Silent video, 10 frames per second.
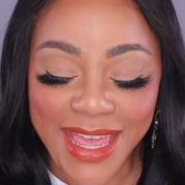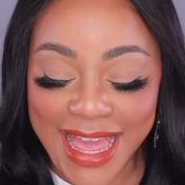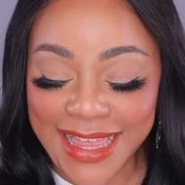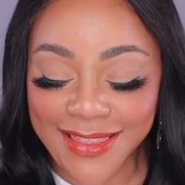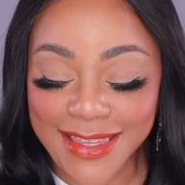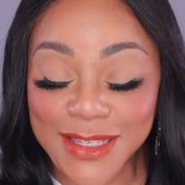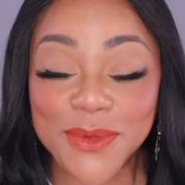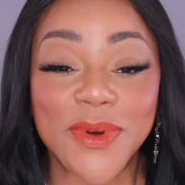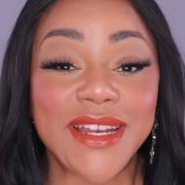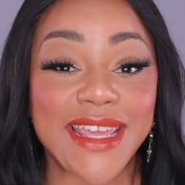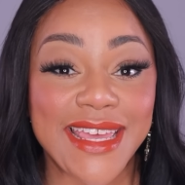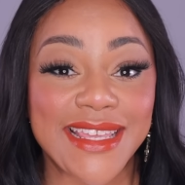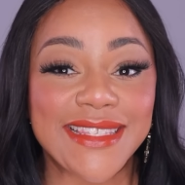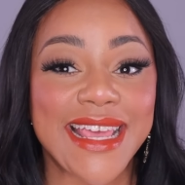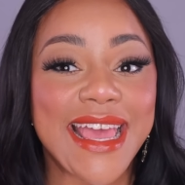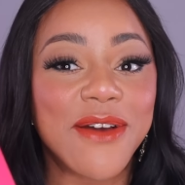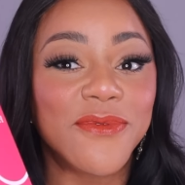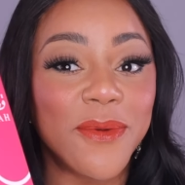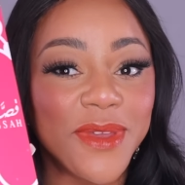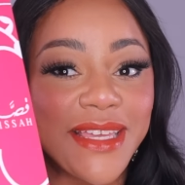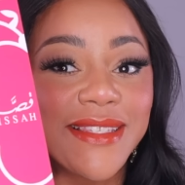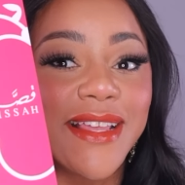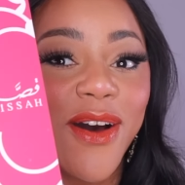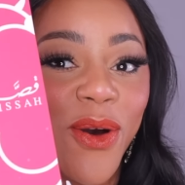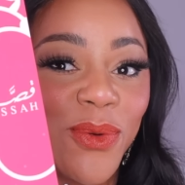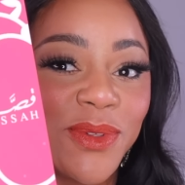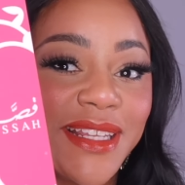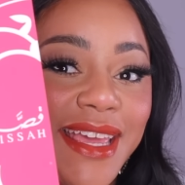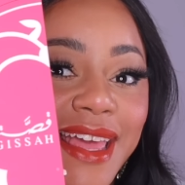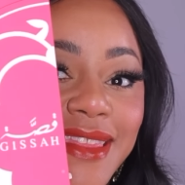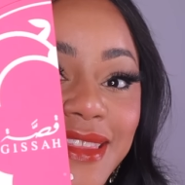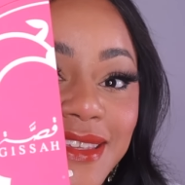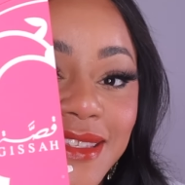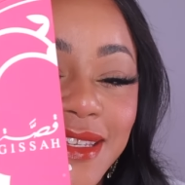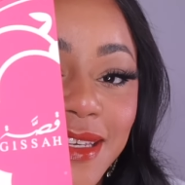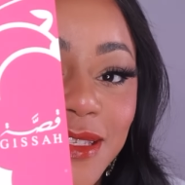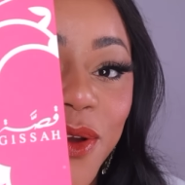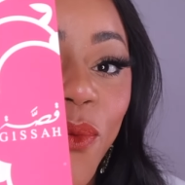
And this one is from Gissah only. And this is